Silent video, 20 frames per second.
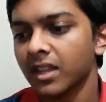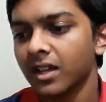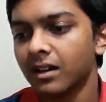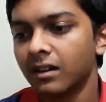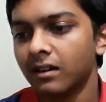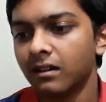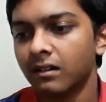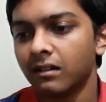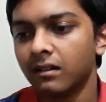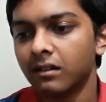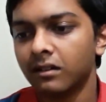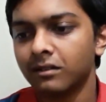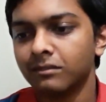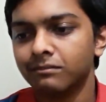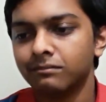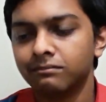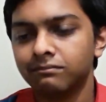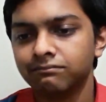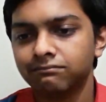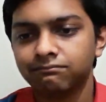uh,
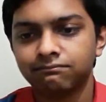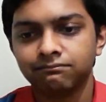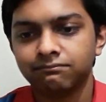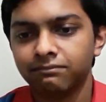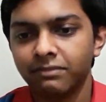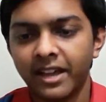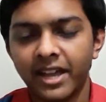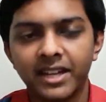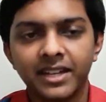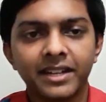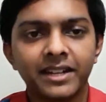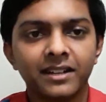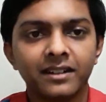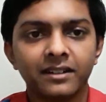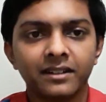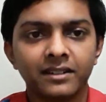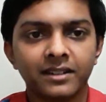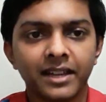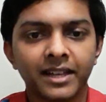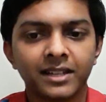
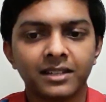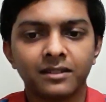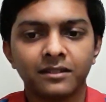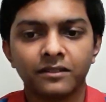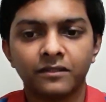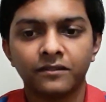any like